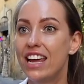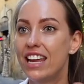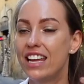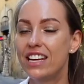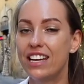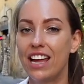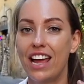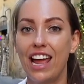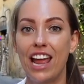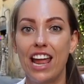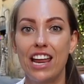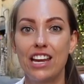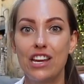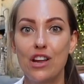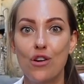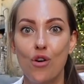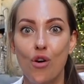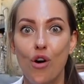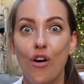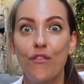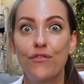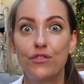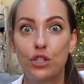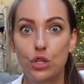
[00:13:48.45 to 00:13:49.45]
in any
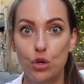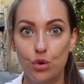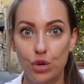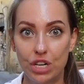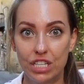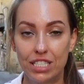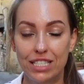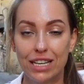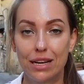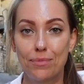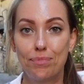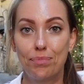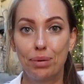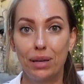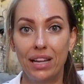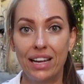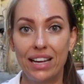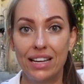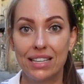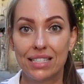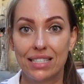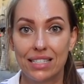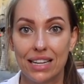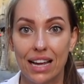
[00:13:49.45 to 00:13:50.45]
of touristic
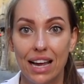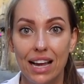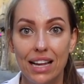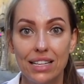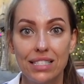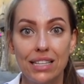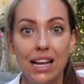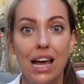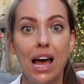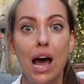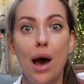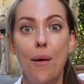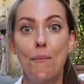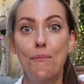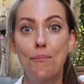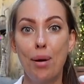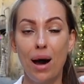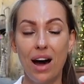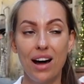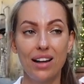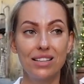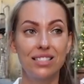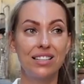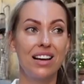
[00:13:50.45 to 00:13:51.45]
places,
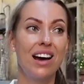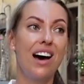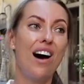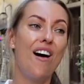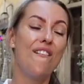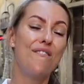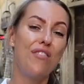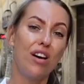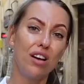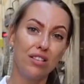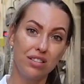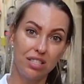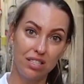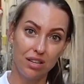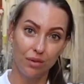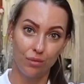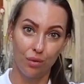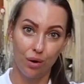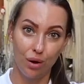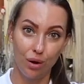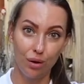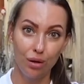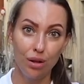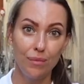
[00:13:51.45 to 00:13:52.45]
but first of
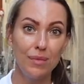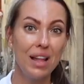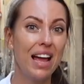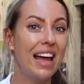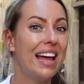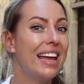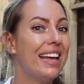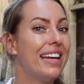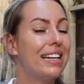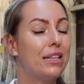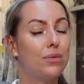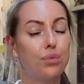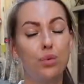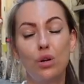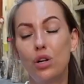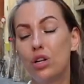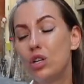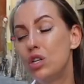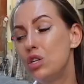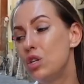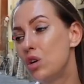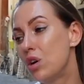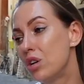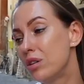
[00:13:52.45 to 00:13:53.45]
all, it
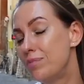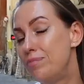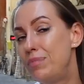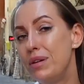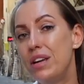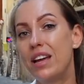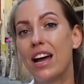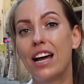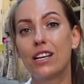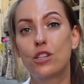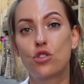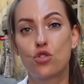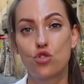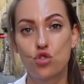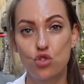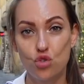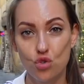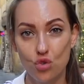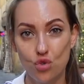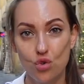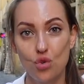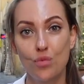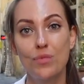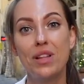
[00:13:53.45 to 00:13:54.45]
will not be a
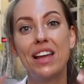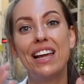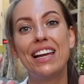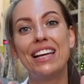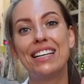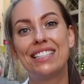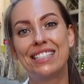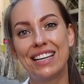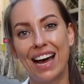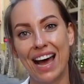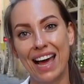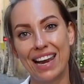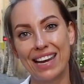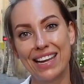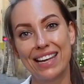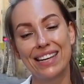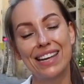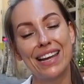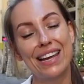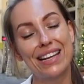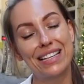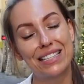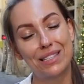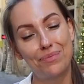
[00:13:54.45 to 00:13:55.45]
true
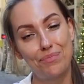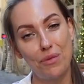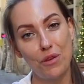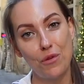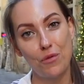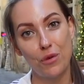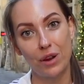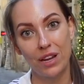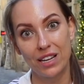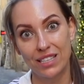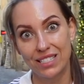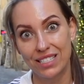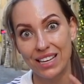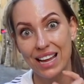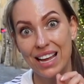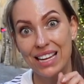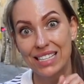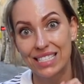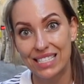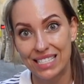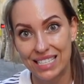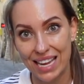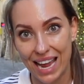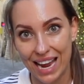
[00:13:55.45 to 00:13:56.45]
Italian experience,
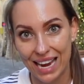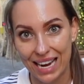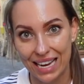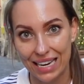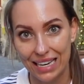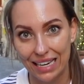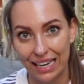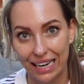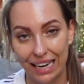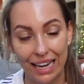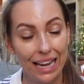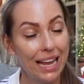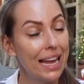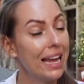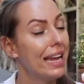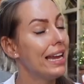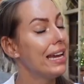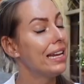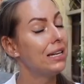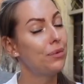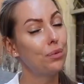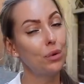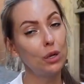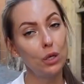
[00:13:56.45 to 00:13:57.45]
and secondly,
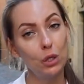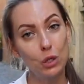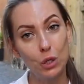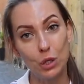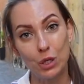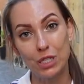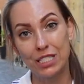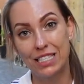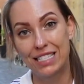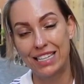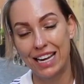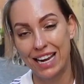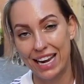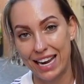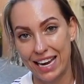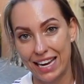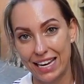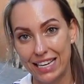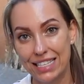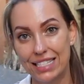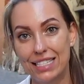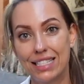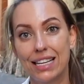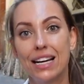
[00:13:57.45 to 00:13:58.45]
it will not
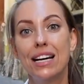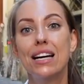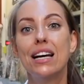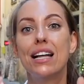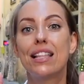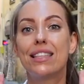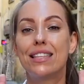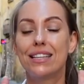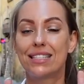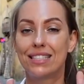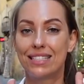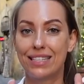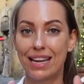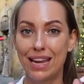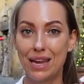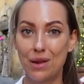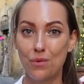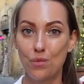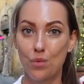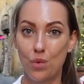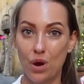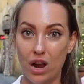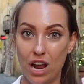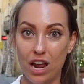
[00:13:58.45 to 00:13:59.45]
taste the
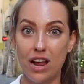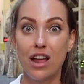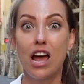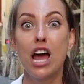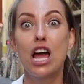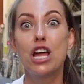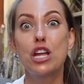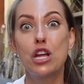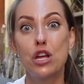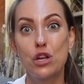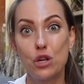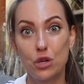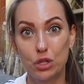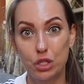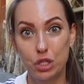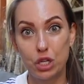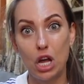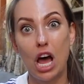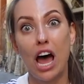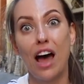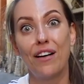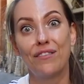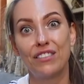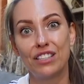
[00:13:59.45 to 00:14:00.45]
same way you used
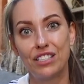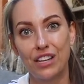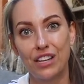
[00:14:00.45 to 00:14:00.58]
to have at